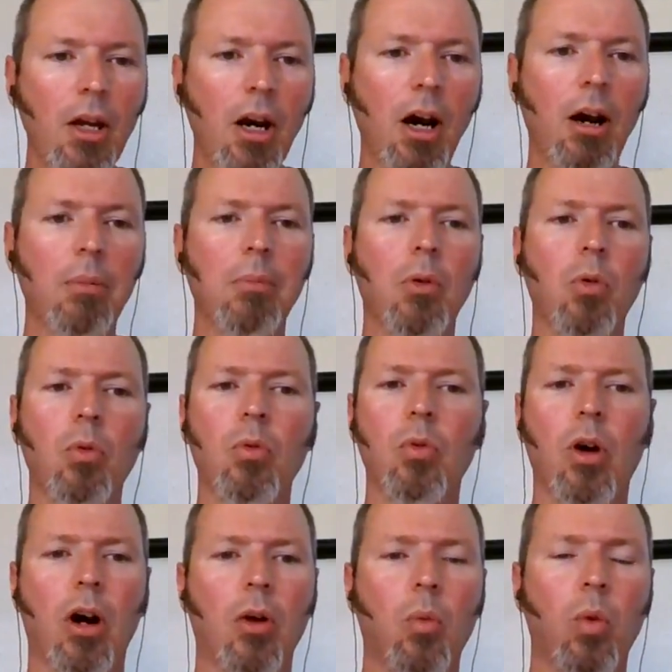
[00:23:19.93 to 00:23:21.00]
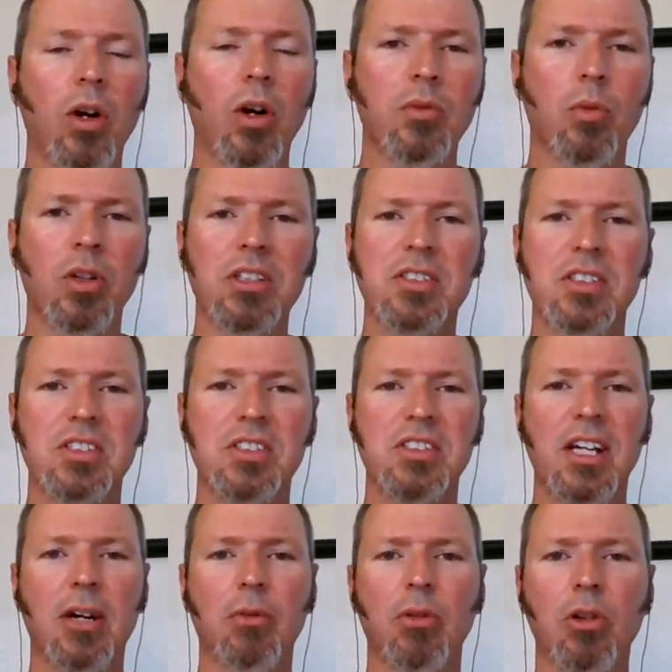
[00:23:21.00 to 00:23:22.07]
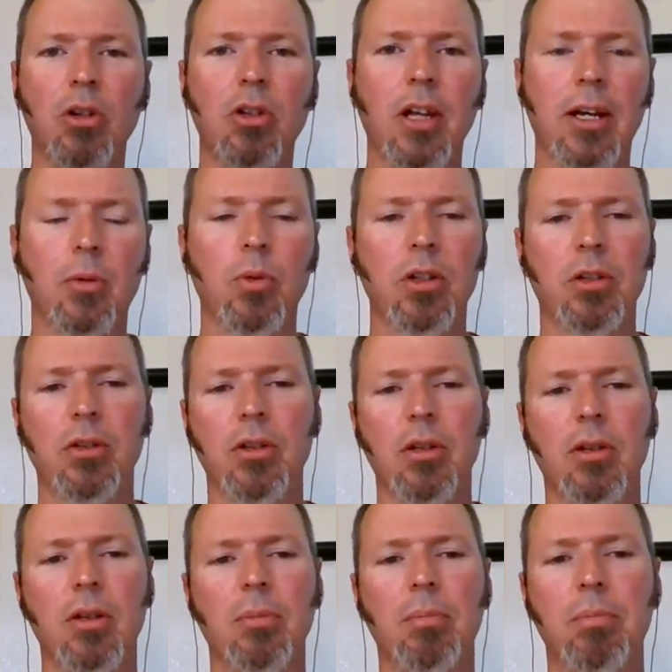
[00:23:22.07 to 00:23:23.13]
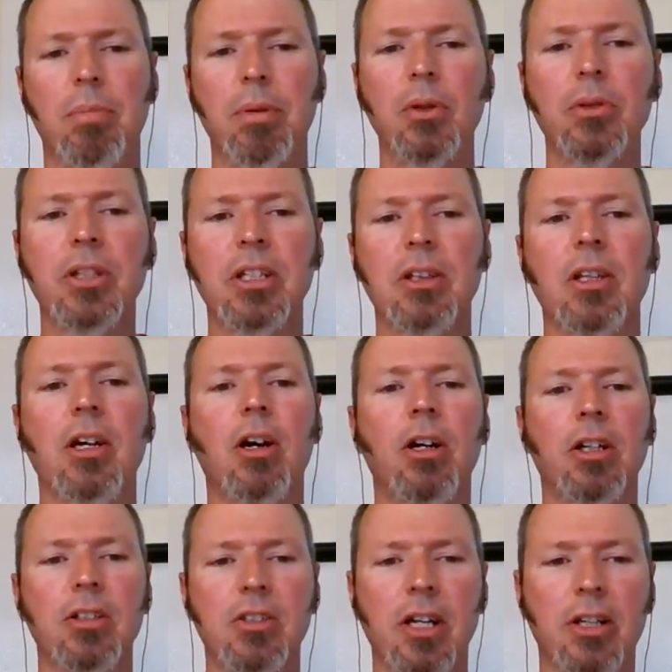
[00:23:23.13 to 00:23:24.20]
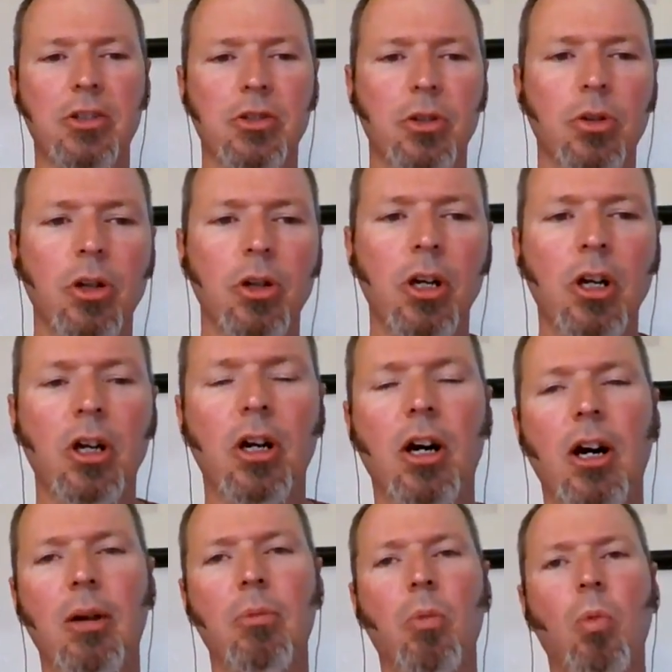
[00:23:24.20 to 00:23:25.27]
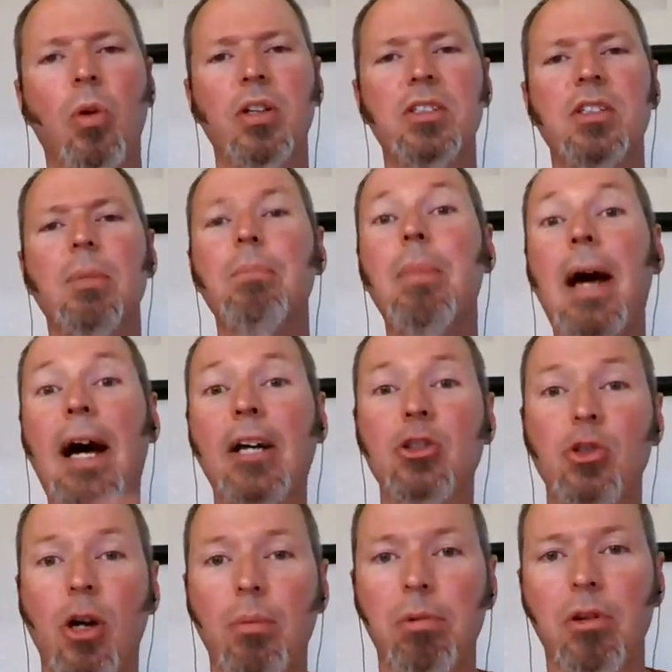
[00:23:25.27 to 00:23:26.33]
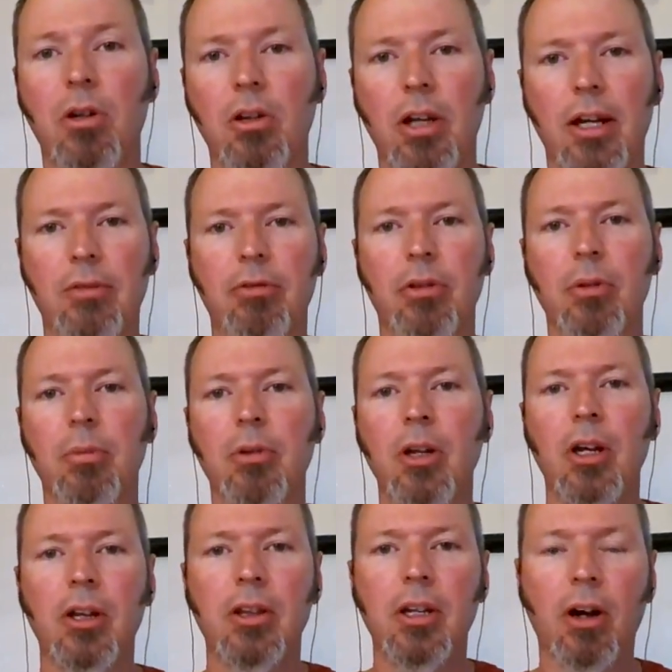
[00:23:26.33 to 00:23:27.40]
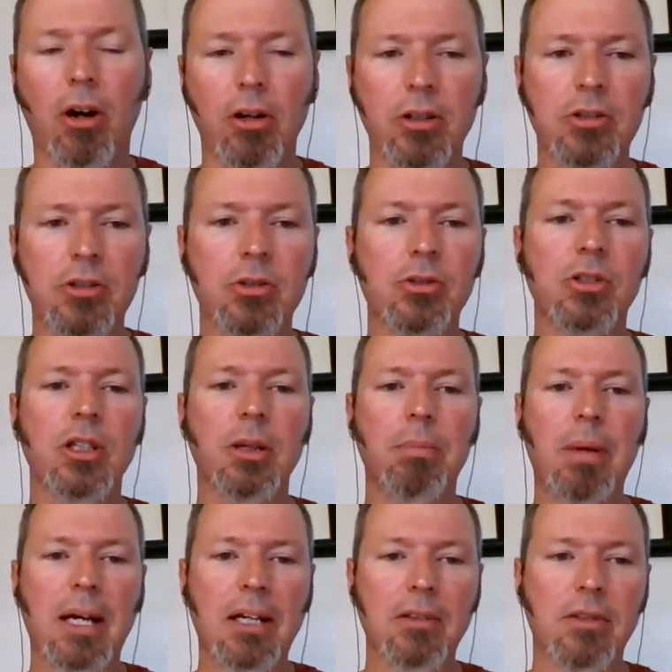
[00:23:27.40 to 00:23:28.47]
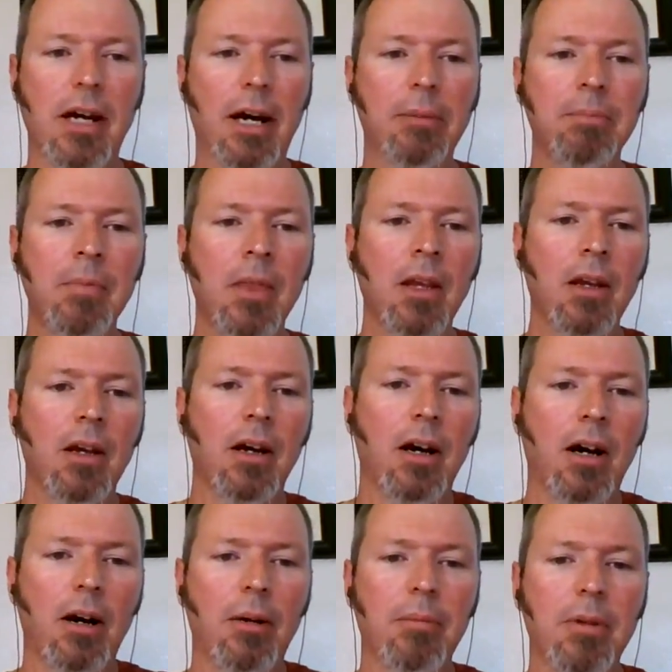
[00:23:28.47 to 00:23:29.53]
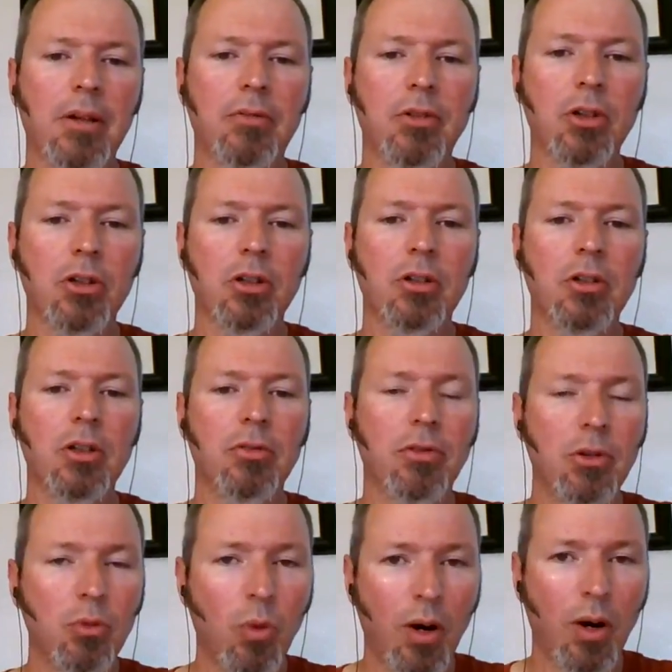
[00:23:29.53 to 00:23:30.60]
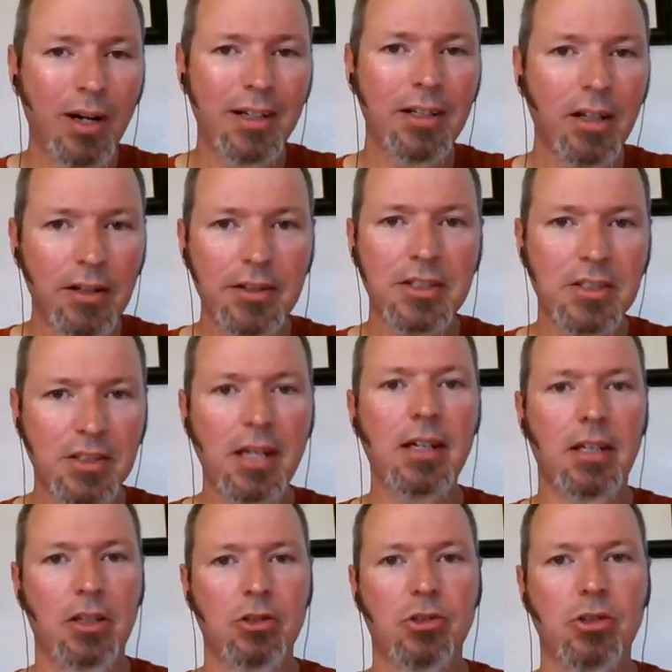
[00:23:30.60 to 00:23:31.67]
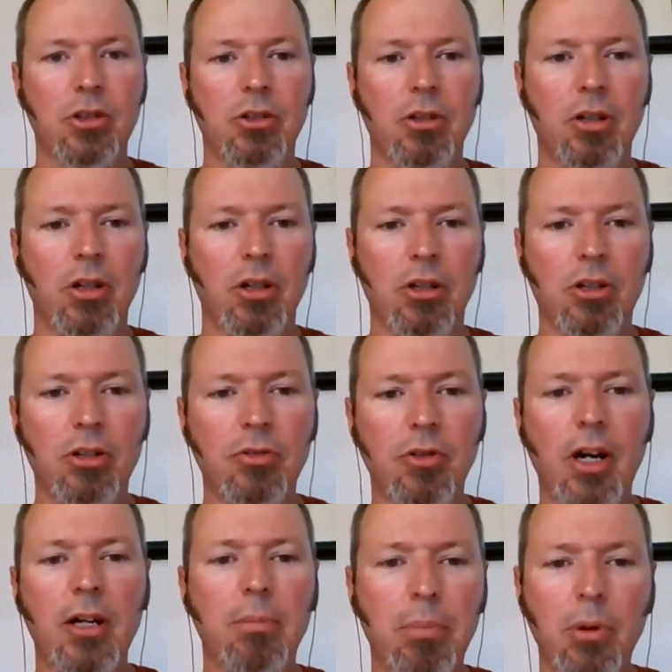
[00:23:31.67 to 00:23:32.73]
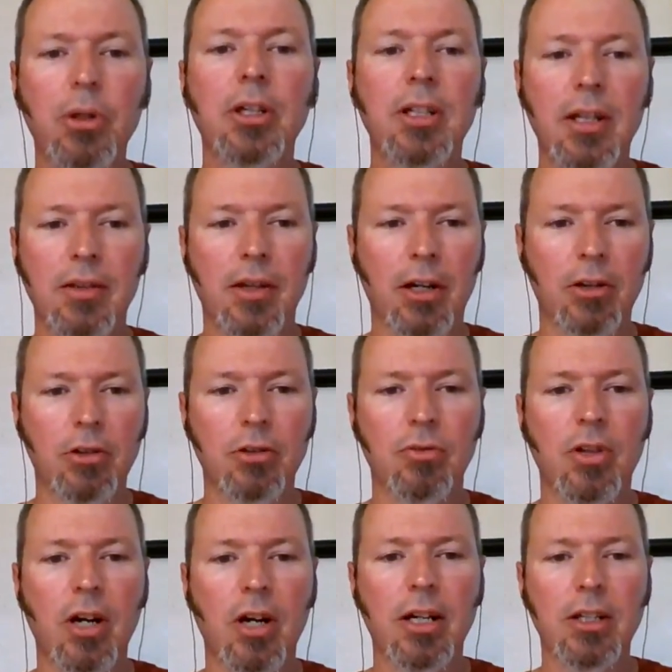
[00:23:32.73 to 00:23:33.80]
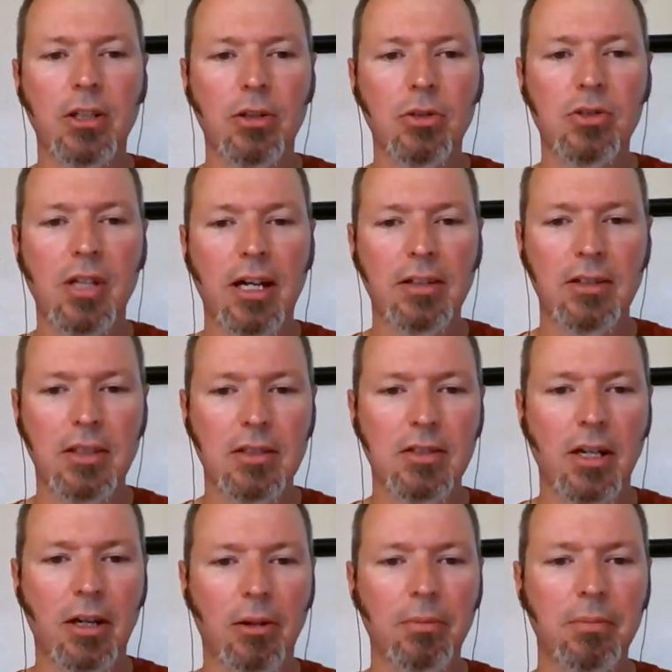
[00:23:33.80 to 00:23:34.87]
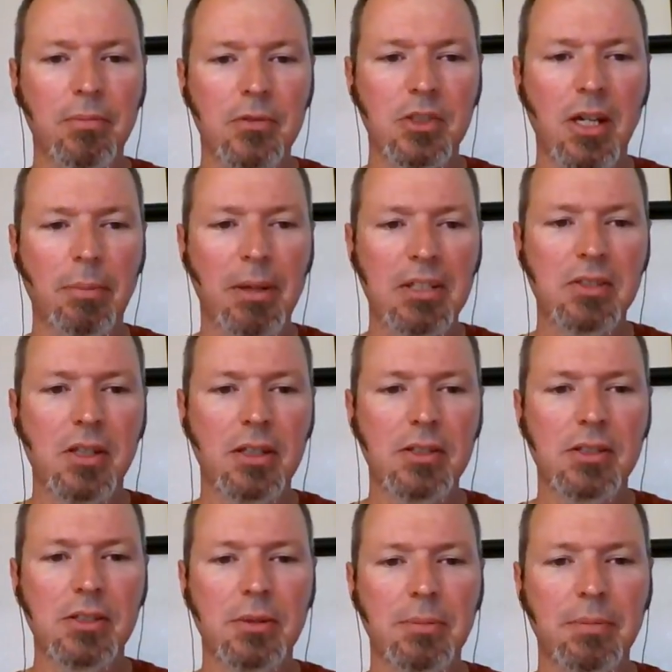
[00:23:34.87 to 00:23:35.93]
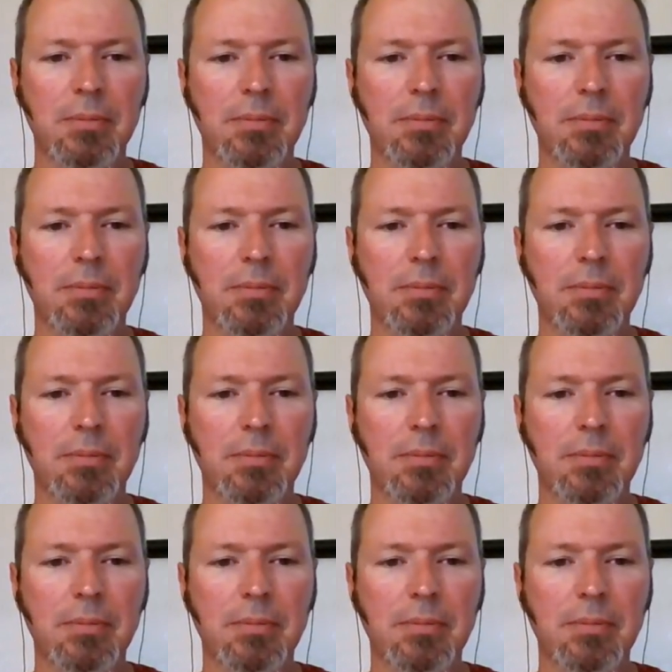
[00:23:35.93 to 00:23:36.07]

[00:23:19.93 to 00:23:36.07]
um, what what does this town look like what are the, the building the architecture um, what does the backdrop look like for the the artist who's going to paint that um, if you if you want it on the stage you've got to put it in there. You've got to use that detail. Does that make sense?